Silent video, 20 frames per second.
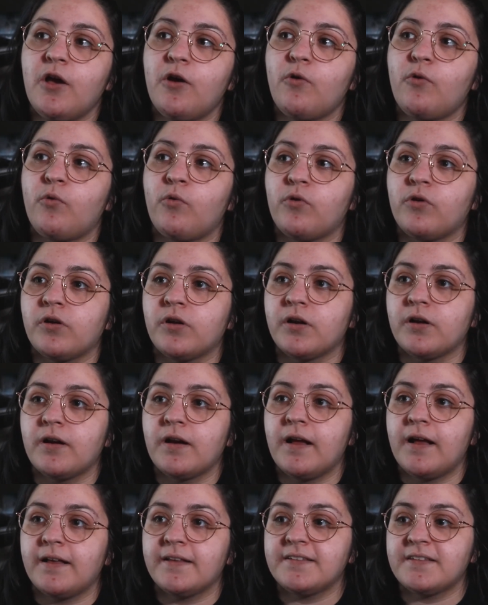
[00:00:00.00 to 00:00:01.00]

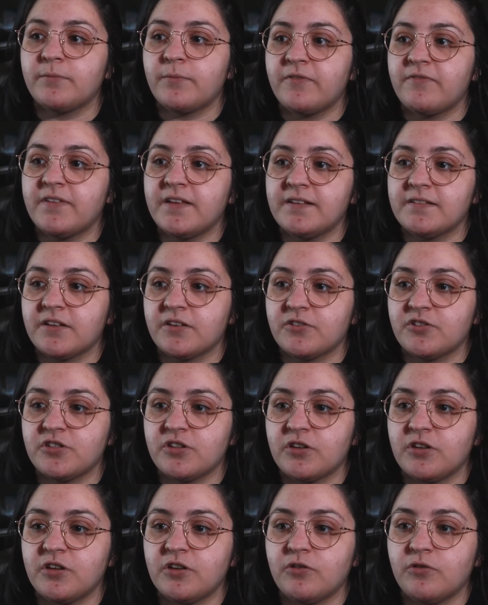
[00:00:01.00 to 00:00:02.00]
or some of these I'll
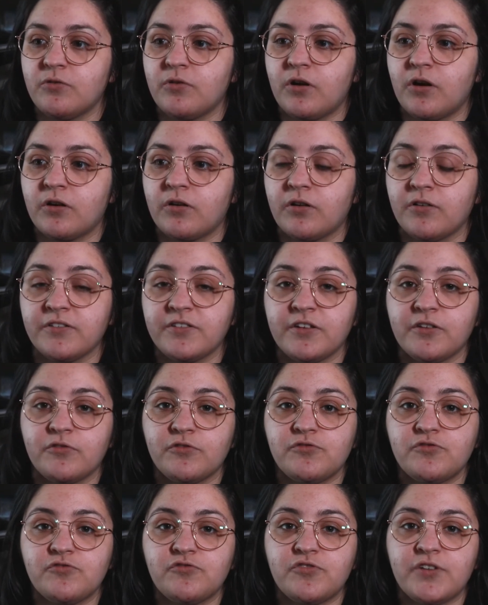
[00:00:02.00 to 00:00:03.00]
show you are
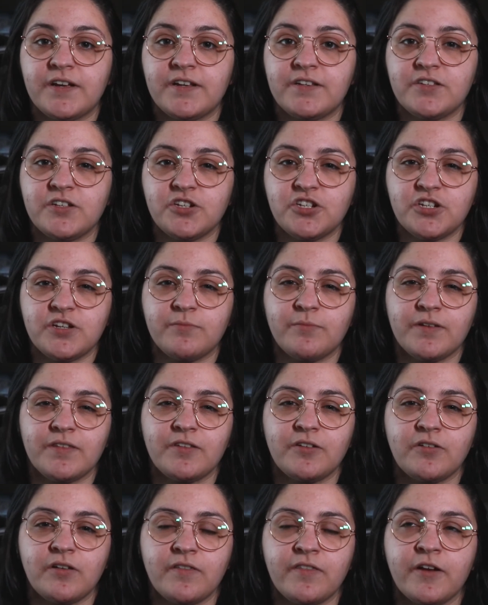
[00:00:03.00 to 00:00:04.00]
also transition, but
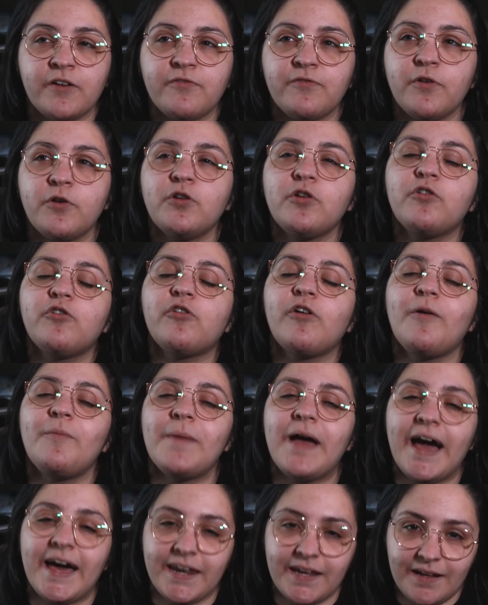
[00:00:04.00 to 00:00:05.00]
they're
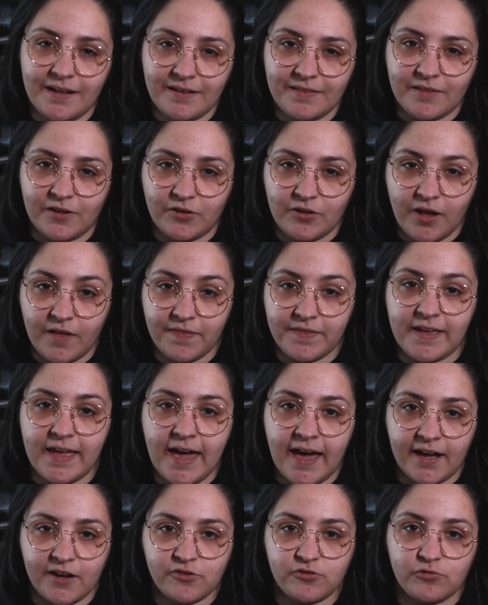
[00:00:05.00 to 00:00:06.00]
photochromatic. They're not the
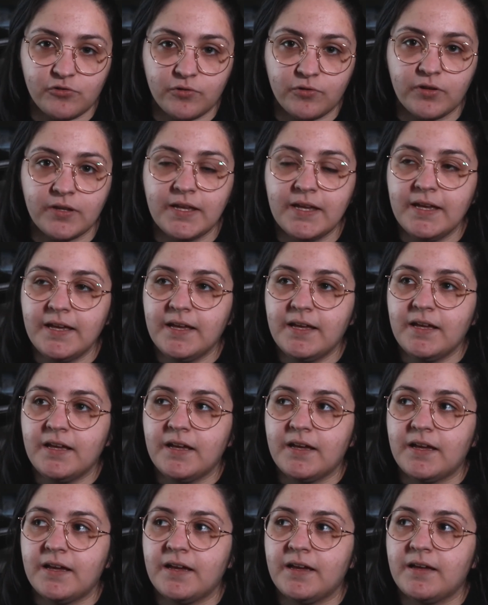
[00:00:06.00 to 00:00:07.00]
actual
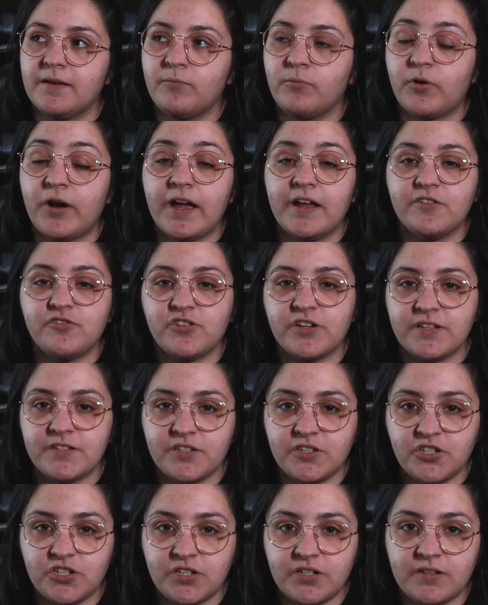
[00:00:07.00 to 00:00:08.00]
brand
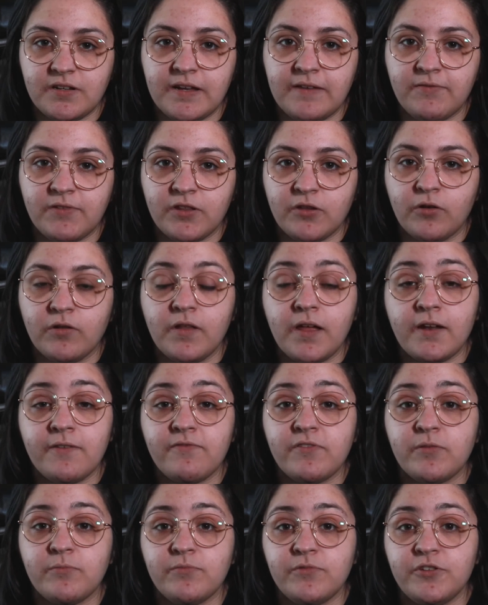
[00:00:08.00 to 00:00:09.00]
transition, even though a lot of
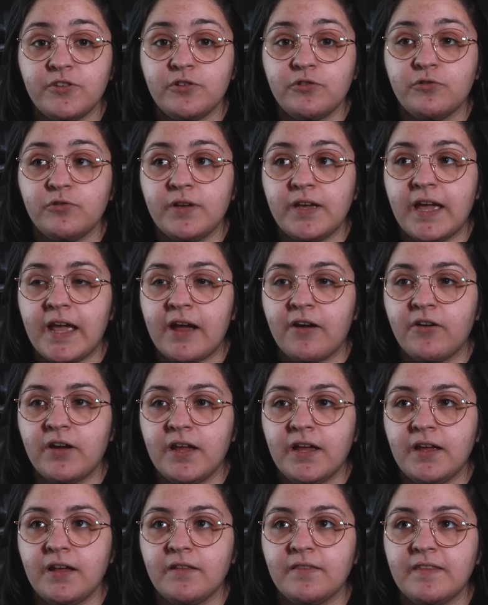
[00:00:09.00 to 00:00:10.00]
them do
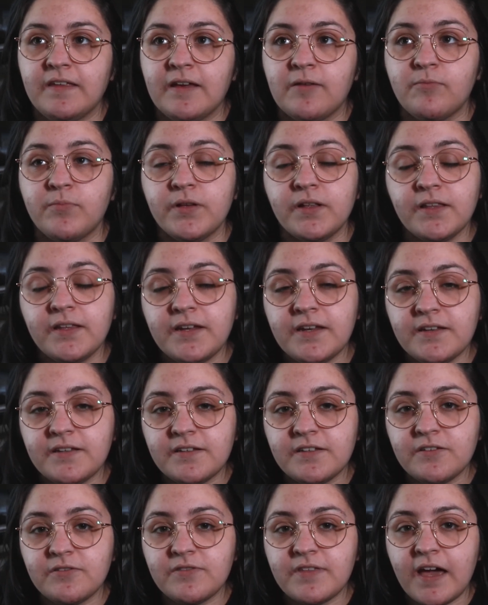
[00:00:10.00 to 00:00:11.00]
carry the ability to
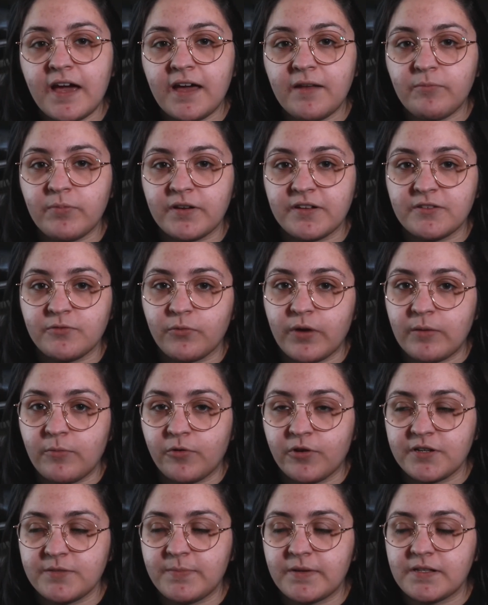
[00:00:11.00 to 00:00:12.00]
do that, but it's way
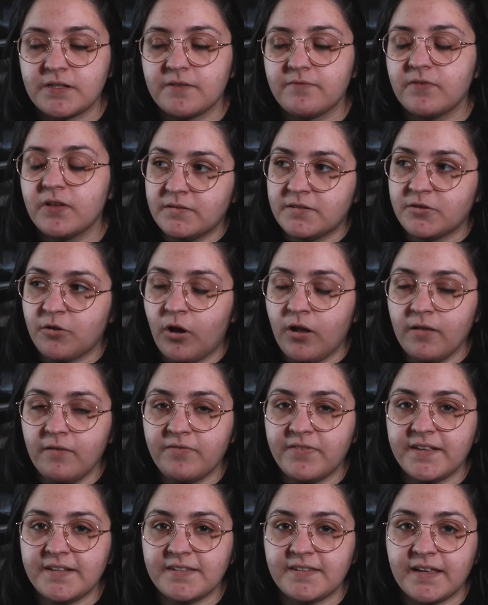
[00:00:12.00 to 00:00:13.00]
more expensive. So all
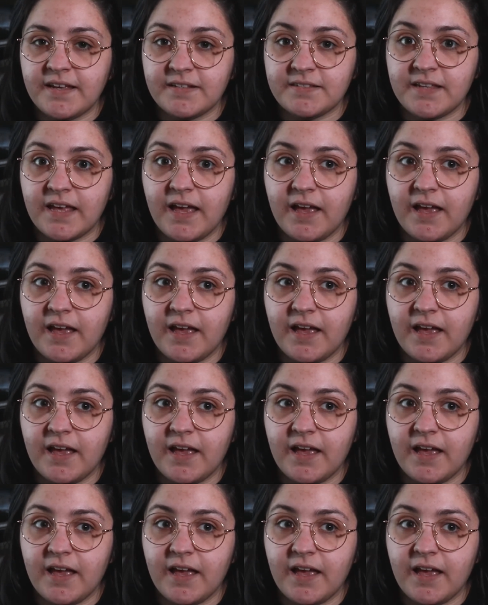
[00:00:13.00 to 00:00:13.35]
of these things